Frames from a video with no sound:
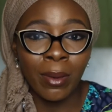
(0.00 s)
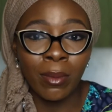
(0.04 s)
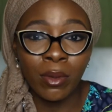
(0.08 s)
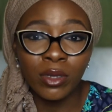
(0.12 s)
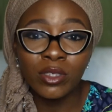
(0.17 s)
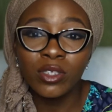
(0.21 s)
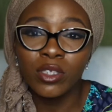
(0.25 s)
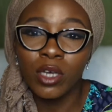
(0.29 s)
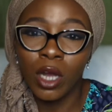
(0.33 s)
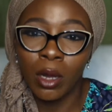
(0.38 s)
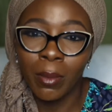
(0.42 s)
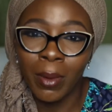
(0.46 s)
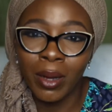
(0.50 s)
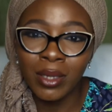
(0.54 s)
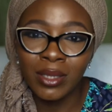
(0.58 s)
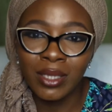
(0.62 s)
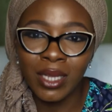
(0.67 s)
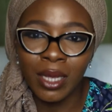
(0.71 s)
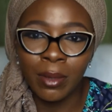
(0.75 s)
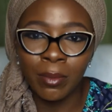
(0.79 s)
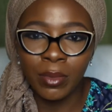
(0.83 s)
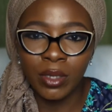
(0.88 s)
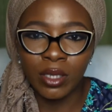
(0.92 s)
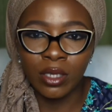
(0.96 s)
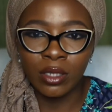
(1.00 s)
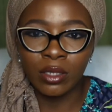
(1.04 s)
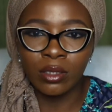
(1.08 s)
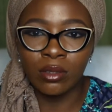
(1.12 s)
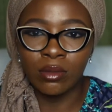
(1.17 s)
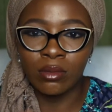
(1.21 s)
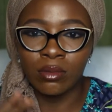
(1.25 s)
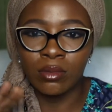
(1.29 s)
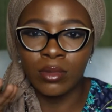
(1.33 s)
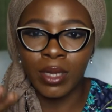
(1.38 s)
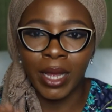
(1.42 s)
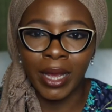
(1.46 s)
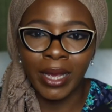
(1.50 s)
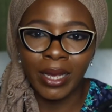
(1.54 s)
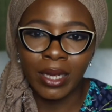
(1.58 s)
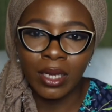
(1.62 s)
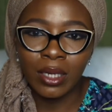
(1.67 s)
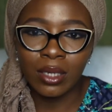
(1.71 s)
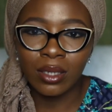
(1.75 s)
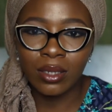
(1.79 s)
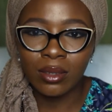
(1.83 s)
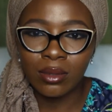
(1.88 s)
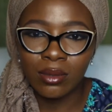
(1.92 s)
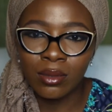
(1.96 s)
I'm going to talk about them in like
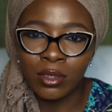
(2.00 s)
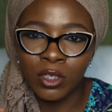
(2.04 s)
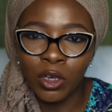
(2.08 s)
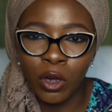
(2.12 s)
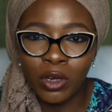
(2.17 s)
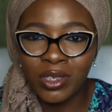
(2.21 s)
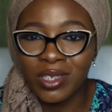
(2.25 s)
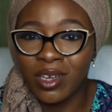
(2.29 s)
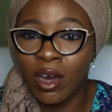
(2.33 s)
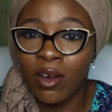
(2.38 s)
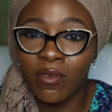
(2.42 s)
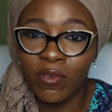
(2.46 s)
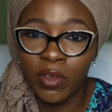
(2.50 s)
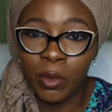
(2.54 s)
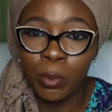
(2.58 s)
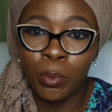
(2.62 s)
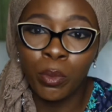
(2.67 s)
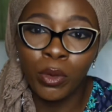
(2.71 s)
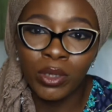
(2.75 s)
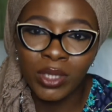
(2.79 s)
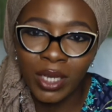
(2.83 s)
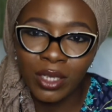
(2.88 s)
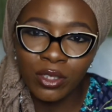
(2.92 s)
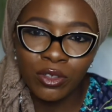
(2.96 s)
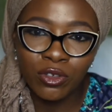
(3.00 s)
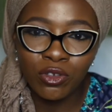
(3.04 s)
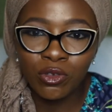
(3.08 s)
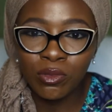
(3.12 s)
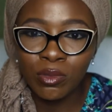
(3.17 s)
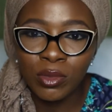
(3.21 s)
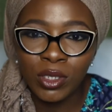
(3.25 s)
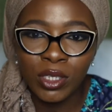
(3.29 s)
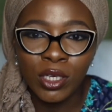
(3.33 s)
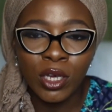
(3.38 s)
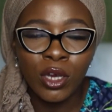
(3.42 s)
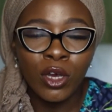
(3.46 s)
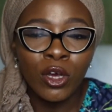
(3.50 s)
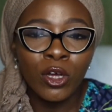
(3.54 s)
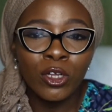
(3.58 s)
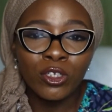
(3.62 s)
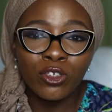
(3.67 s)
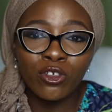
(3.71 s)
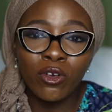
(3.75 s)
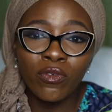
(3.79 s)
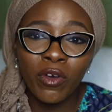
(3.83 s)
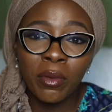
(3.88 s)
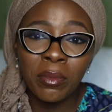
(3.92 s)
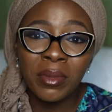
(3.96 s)
the order of importance to me.
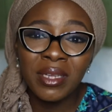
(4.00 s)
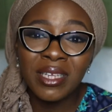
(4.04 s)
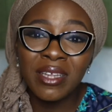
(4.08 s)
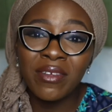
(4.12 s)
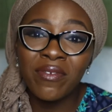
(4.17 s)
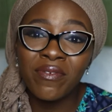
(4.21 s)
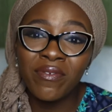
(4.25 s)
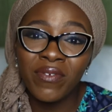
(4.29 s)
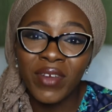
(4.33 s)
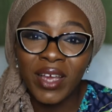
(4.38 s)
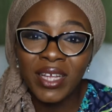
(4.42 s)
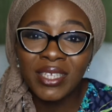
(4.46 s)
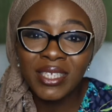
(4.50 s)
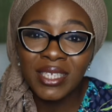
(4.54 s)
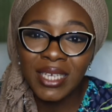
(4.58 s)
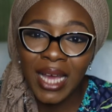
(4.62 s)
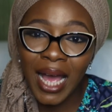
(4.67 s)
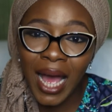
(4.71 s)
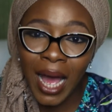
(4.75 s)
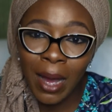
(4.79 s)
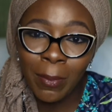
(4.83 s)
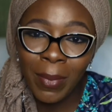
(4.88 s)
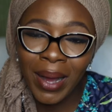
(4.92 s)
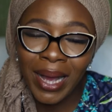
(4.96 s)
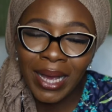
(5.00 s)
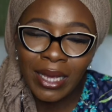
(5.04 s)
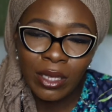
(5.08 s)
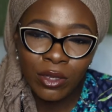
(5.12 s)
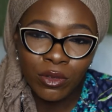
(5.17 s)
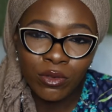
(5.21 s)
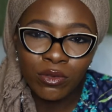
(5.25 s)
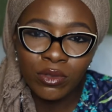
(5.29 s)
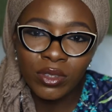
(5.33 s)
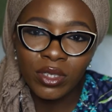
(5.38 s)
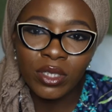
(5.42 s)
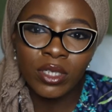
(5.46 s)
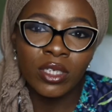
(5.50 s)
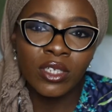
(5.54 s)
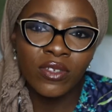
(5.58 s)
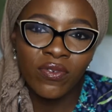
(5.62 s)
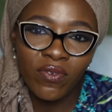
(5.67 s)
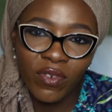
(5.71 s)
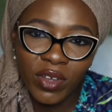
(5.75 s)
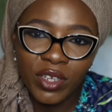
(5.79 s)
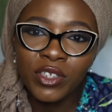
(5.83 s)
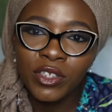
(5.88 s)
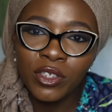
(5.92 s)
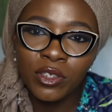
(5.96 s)
So for me, the first app I use is
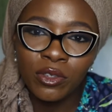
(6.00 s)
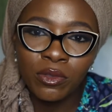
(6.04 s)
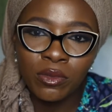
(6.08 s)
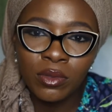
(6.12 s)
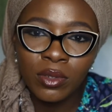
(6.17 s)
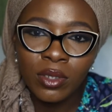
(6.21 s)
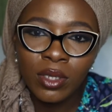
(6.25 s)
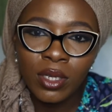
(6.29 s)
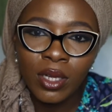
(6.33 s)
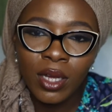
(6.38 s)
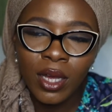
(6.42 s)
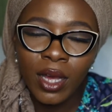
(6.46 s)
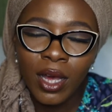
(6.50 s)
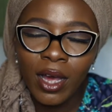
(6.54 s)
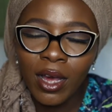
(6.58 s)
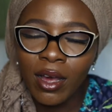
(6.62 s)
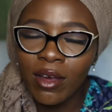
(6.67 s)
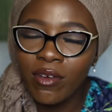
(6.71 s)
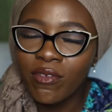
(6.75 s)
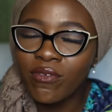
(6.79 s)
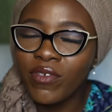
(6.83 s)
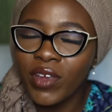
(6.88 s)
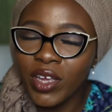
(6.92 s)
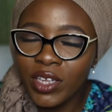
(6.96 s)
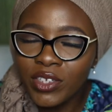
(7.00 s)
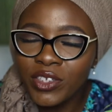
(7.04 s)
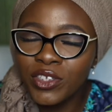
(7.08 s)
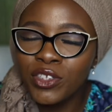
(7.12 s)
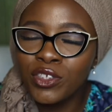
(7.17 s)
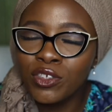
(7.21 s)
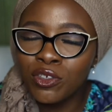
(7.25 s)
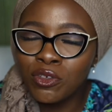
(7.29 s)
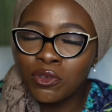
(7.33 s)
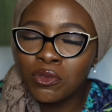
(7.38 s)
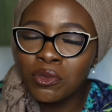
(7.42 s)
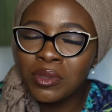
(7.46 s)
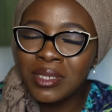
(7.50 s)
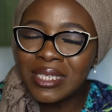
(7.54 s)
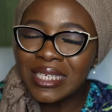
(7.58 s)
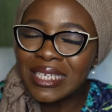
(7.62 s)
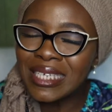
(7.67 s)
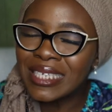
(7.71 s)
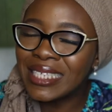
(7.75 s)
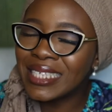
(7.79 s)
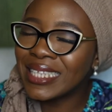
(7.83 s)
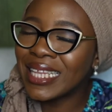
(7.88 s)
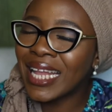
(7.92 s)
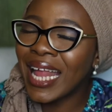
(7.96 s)
Facetune. Facetune
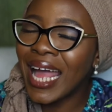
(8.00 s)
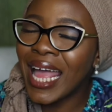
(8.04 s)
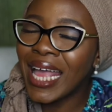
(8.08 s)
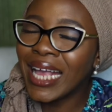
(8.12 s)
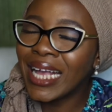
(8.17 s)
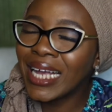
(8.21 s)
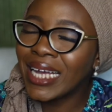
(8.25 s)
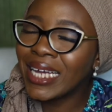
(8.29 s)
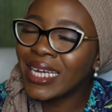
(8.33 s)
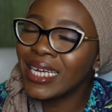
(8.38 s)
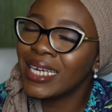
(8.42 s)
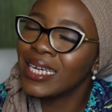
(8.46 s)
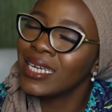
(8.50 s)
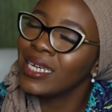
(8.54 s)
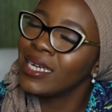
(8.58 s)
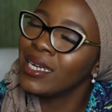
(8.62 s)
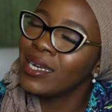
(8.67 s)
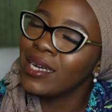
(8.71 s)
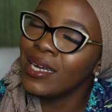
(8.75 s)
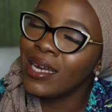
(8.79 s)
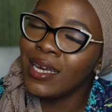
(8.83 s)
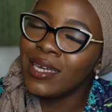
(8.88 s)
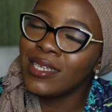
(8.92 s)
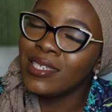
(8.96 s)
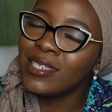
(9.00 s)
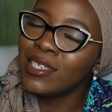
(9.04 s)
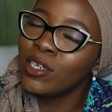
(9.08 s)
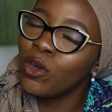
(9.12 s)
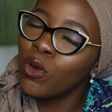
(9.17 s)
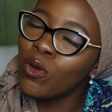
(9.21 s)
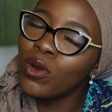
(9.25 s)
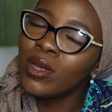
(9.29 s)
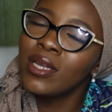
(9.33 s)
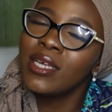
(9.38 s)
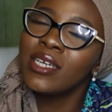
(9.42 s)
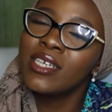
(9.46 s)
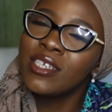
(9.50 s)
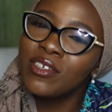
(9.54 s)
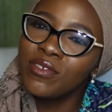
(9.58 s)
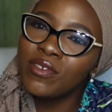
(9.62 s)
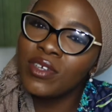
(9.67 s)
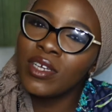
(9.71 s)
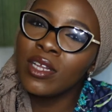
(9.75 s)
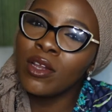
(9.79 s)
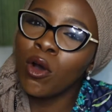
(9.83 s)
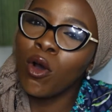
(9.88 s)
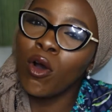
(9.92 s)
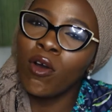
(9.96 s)
is like the holy
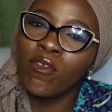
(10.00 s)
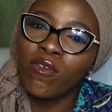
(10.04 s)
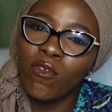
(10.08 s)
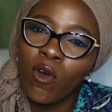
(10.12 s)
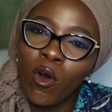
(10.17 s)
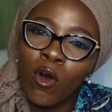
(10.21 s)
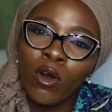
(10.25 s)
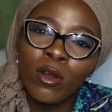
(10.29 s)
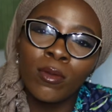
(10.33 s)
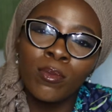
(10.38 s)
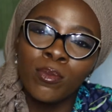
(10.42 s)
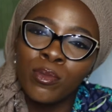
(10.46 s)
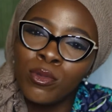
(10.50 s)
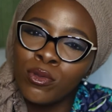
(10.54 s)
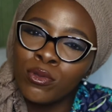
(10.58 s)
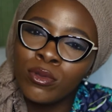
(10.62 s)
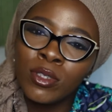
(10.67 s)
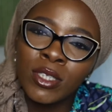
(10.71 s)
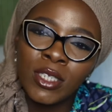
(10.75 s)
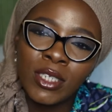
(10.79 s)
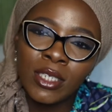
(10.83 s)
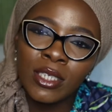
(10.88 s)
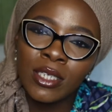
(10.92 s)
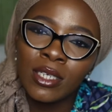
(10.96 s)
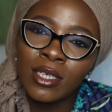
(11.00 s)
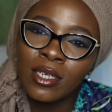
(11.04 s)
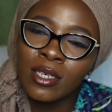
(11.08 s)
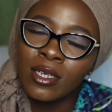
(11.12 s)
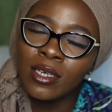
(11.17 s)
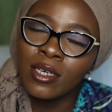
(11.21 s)
grail of all beauty